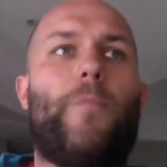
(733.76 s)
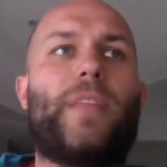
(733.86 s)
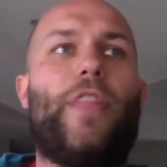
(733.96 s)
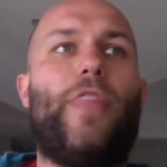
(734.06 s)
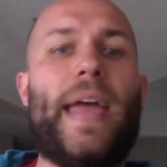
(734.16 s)

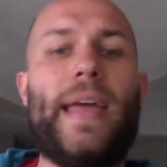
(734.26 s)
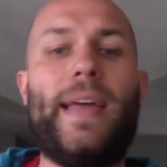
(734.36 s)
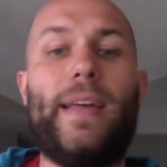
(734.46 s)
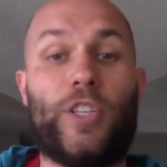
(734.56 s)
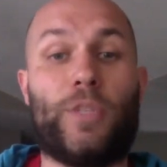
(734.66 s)

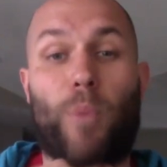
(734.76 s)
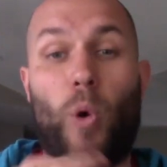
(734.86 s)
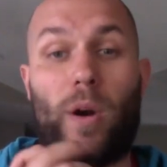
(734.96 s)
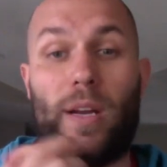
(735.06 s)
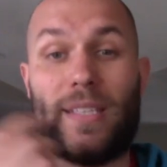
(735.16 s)
This
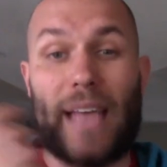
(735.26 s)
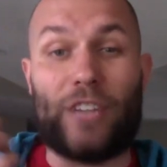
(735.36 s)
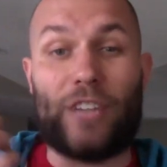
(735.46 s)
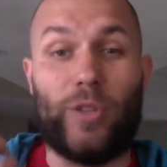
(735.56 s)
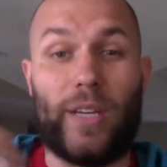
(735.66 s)
board is
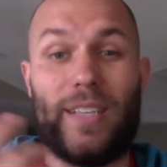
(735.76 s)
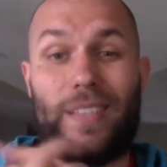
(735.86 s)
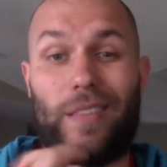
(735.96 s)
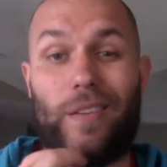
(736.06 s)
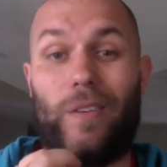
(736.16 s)
actually going to
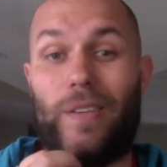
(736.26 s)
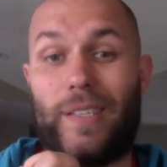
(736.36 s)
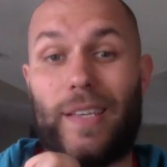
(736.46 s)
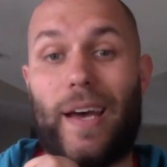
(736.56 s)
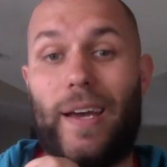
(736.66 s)
sit there and
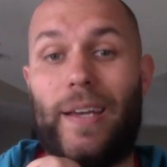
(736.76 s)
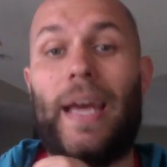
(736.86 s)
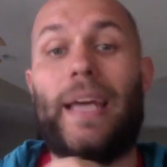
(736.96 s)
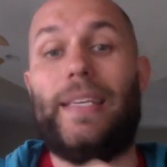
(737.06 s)
decide,